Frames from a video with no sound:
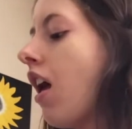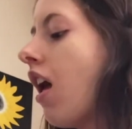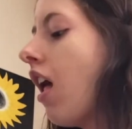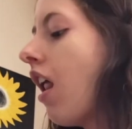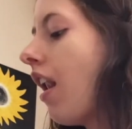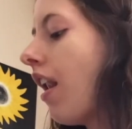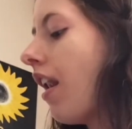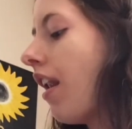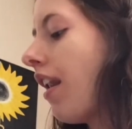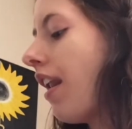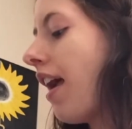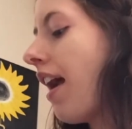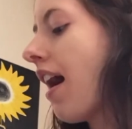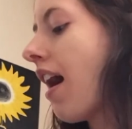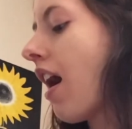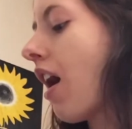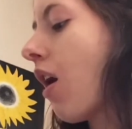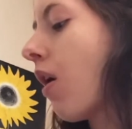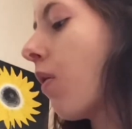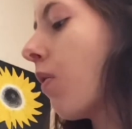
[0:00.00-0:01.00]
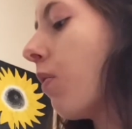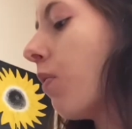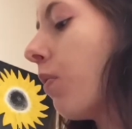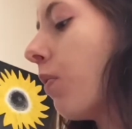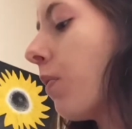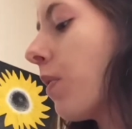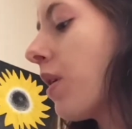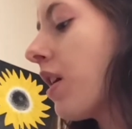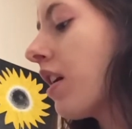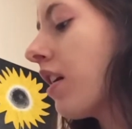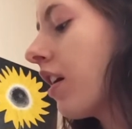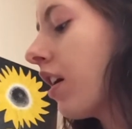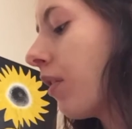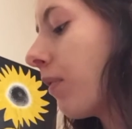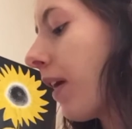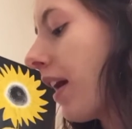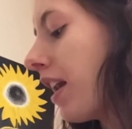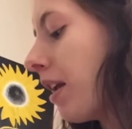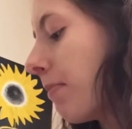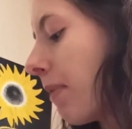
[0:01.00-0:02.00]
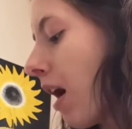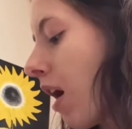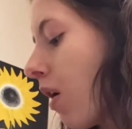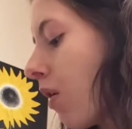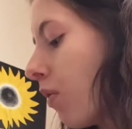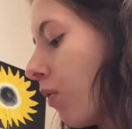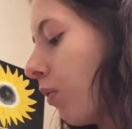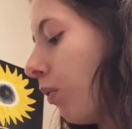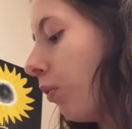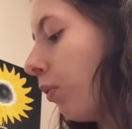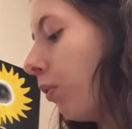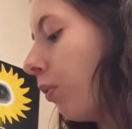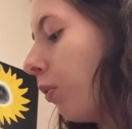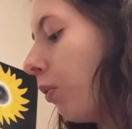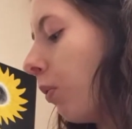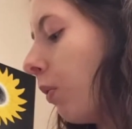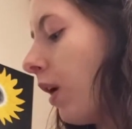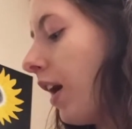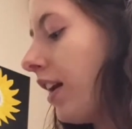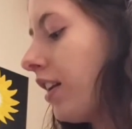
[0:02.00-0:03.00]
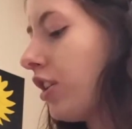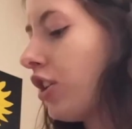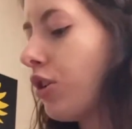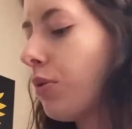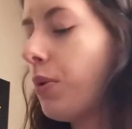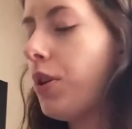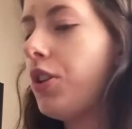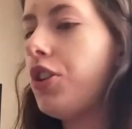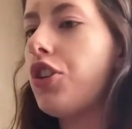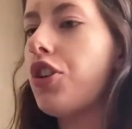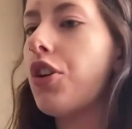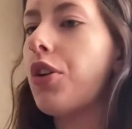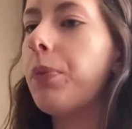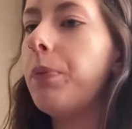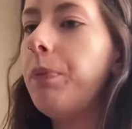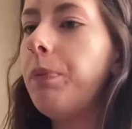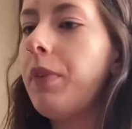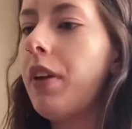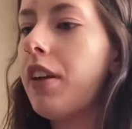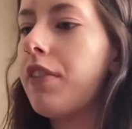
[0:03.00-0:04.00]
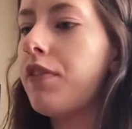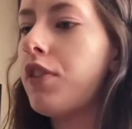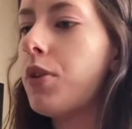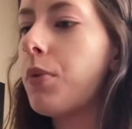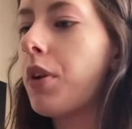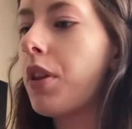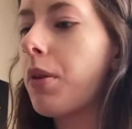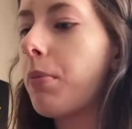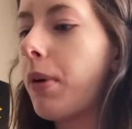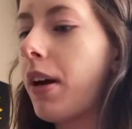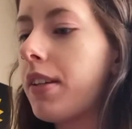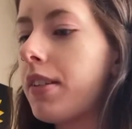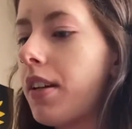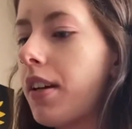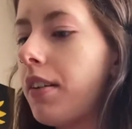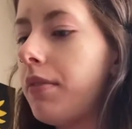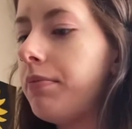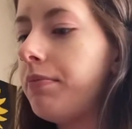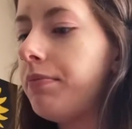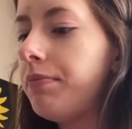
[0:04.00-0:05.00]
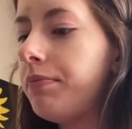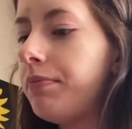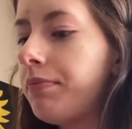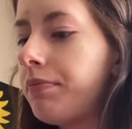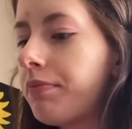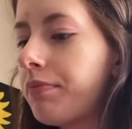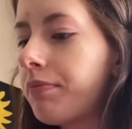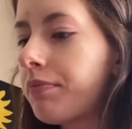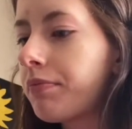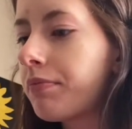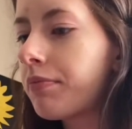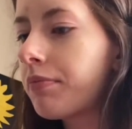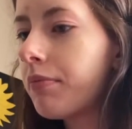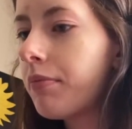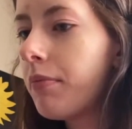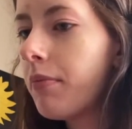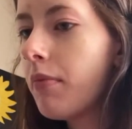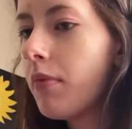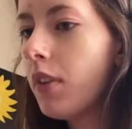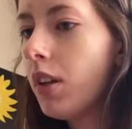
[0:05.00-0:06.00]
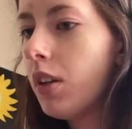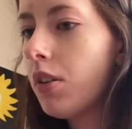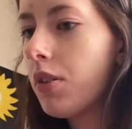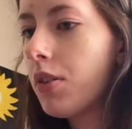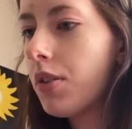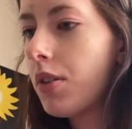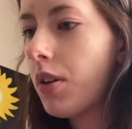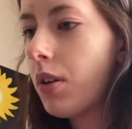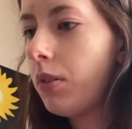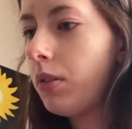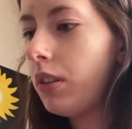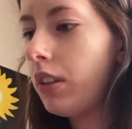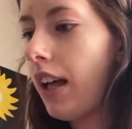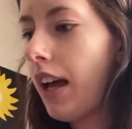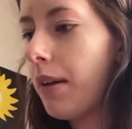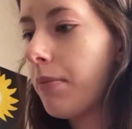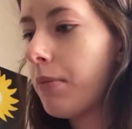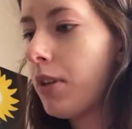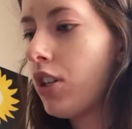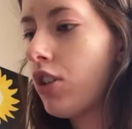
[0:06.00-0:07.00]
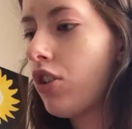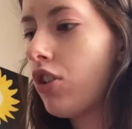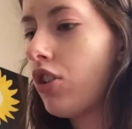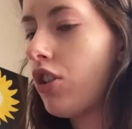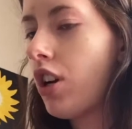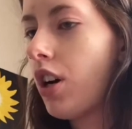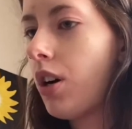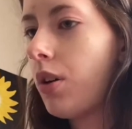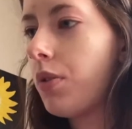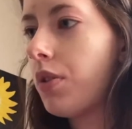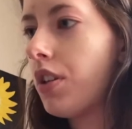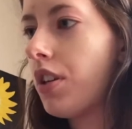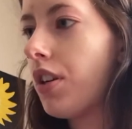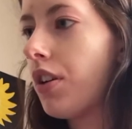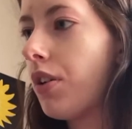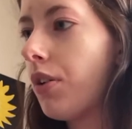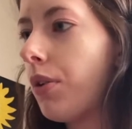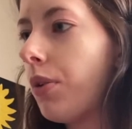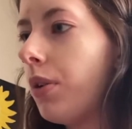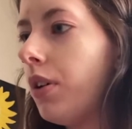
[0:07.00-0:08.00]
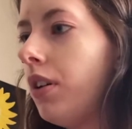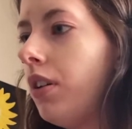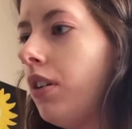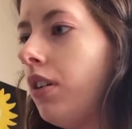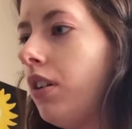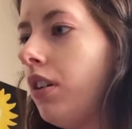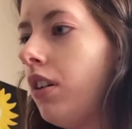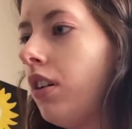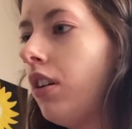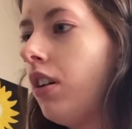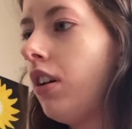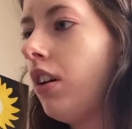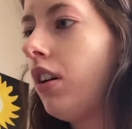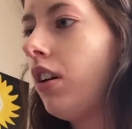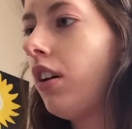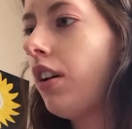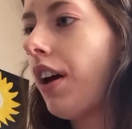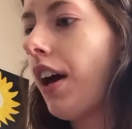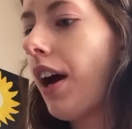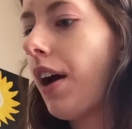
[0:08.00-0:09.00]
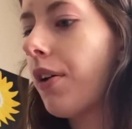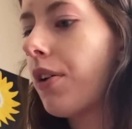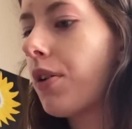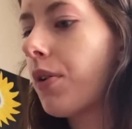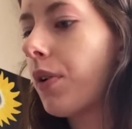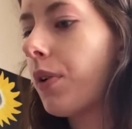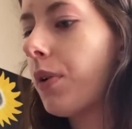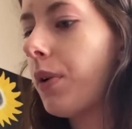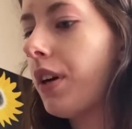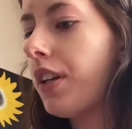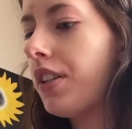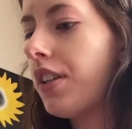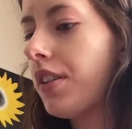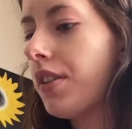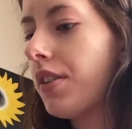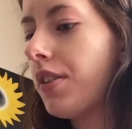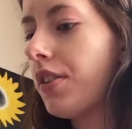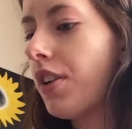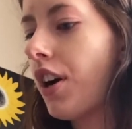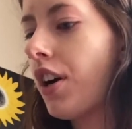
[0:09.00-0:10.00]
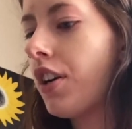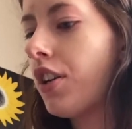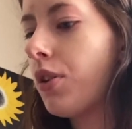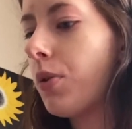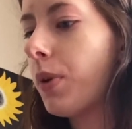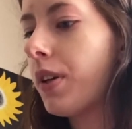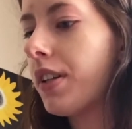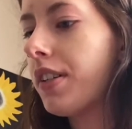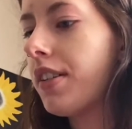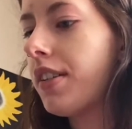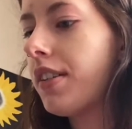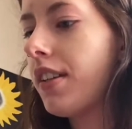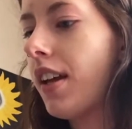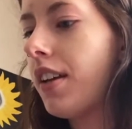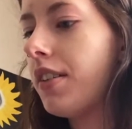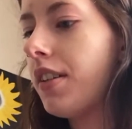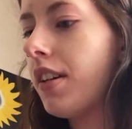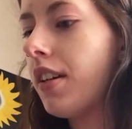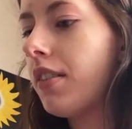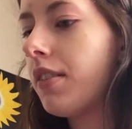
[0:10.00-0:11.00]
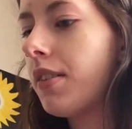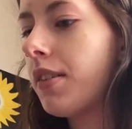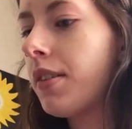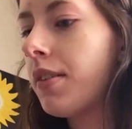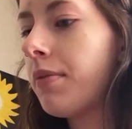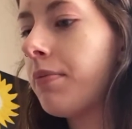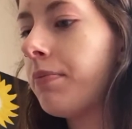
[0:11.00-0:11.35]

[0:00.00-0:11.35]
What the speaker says: Now, we are going to write about what you would do if you were the president. So let me show you how you're going to start your sentence.